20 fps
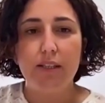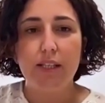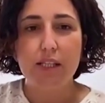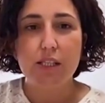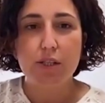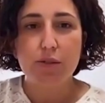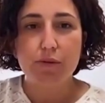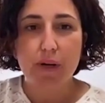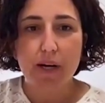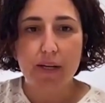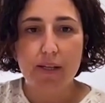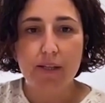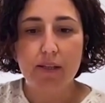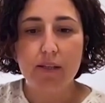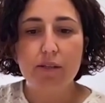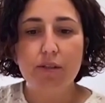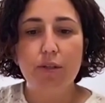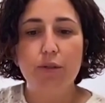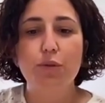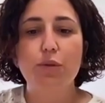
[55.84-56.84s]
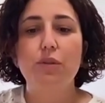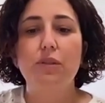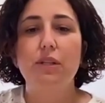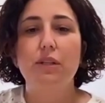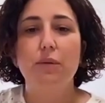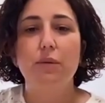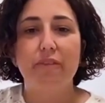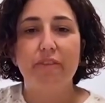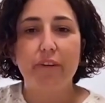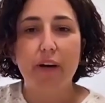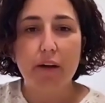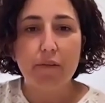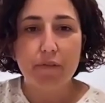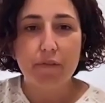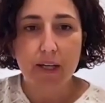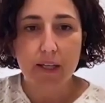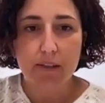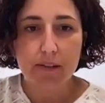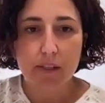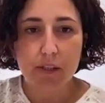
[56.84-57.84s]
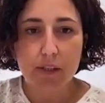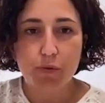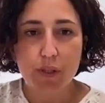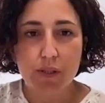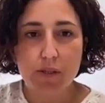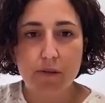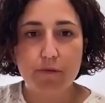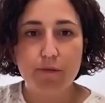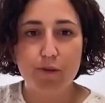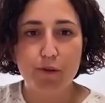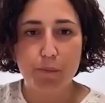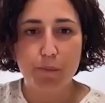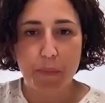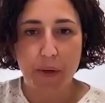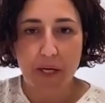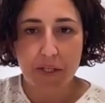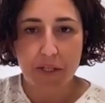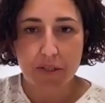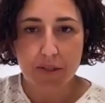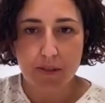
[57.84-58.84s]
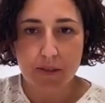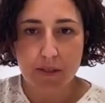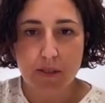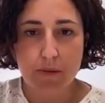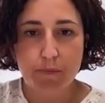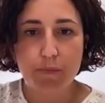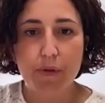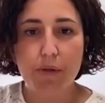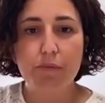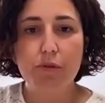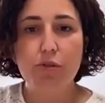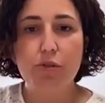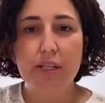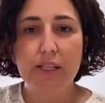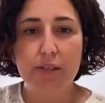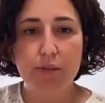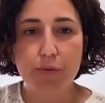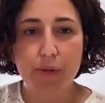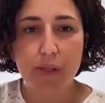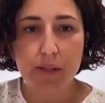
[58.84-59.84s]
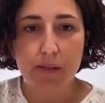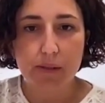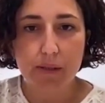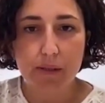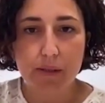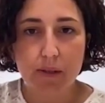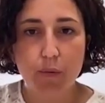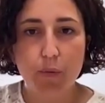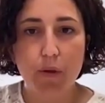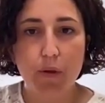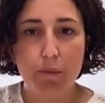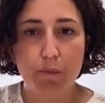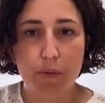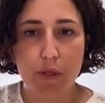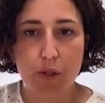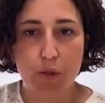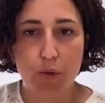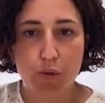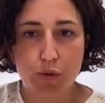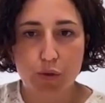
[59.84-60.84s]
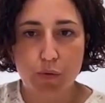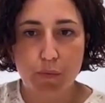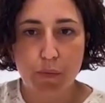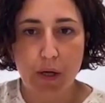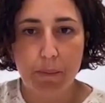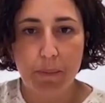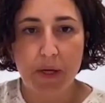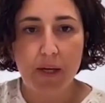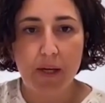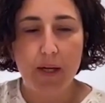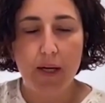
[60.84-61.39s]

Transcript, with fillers: This trial recruited 524 patients previously treated with pertuzumab